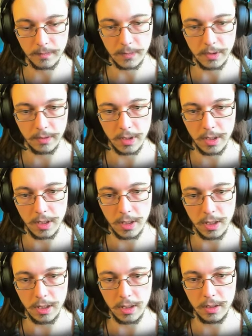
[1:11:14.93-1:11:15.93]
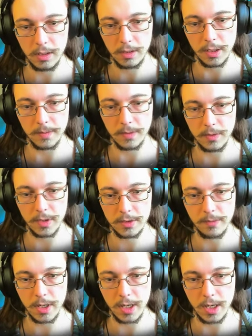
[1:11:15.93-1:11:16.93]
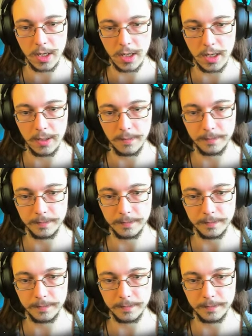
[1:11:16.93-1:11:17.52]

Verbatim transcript: Okay, time to go this way.